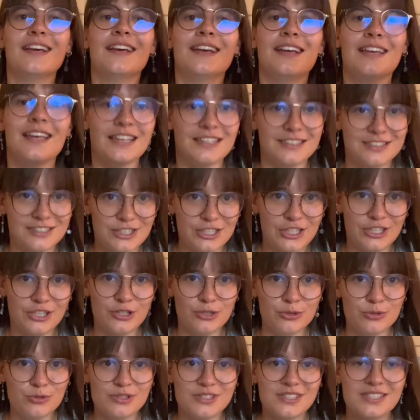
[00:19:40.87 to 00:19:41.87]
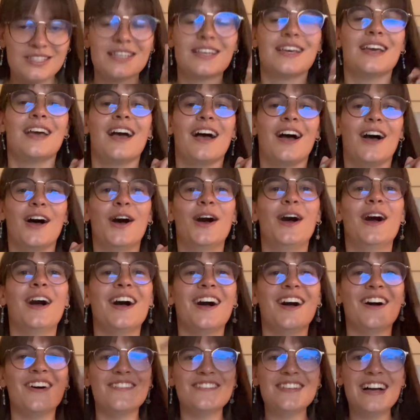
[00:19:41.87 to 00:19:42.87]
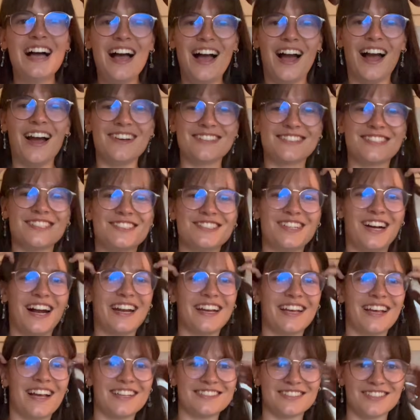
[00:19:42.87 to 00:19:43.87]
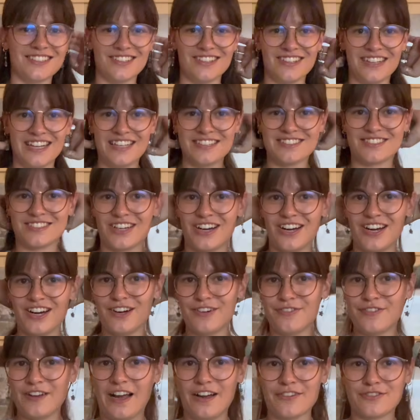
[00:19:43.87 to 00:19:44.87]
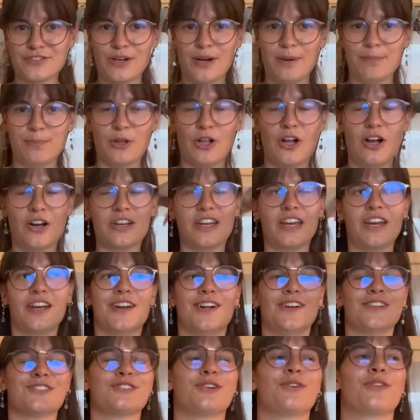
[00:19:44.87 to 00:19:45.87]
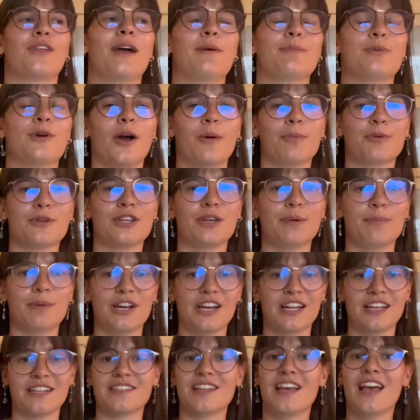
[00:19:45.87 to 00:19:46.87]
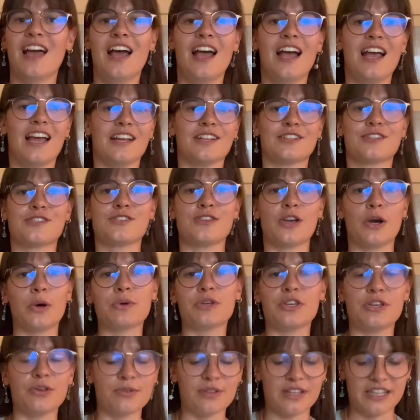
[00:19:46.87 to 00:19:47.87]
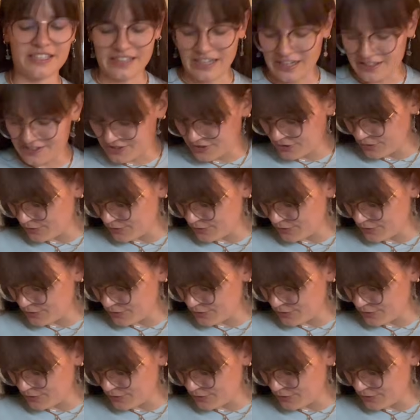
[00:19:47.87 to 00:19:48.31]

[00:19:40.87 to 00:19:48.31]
it's cute. I also tried it as a little headscarf. After I block it, I'll show that properly, but it's so cute like that too,